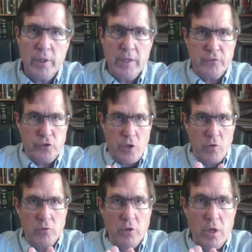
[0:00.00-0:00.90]
we have
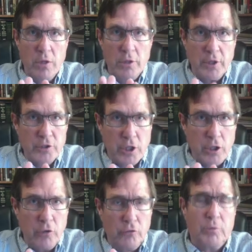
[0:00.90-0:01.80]
shown that there's a
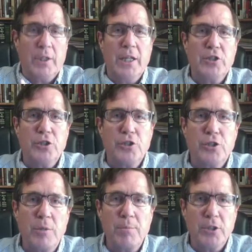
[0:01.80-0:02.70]
close relationship